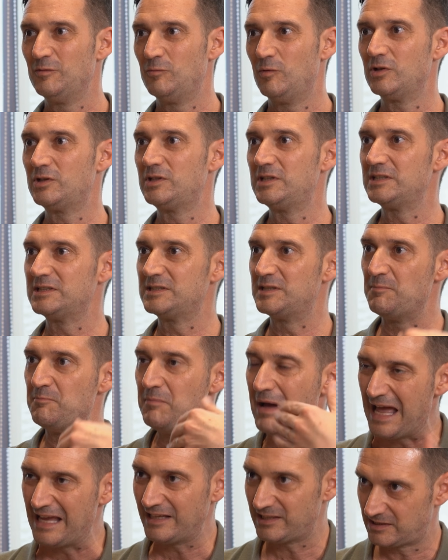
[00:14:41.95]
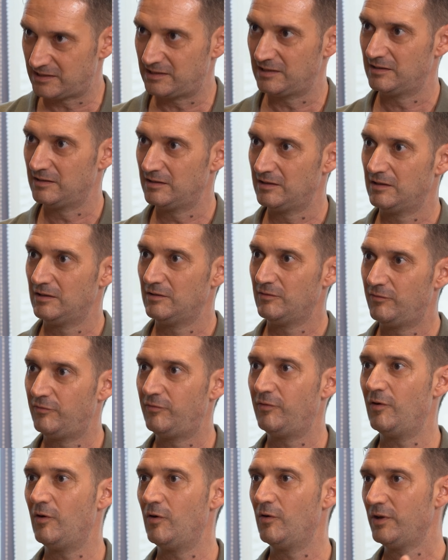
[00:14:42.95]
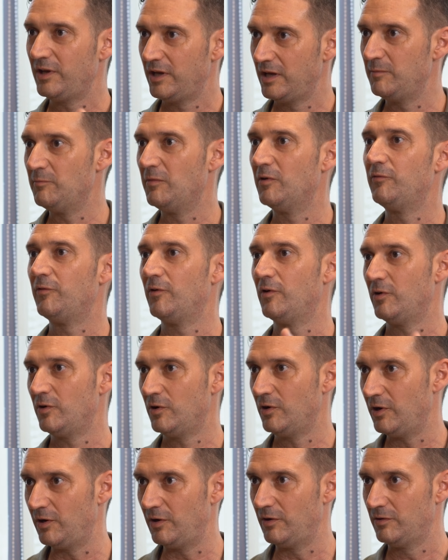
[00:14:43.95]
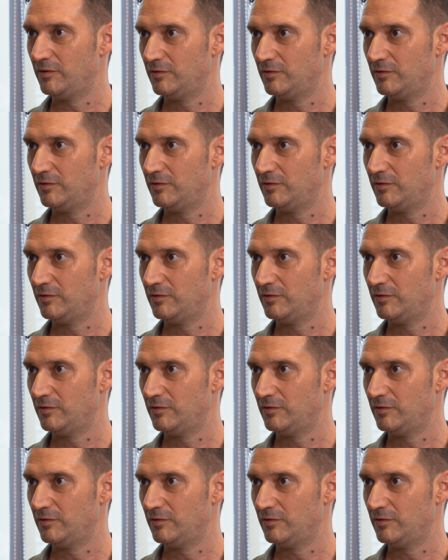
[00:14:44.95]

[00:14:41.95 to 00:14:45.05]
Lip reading: what is the best for him or for her.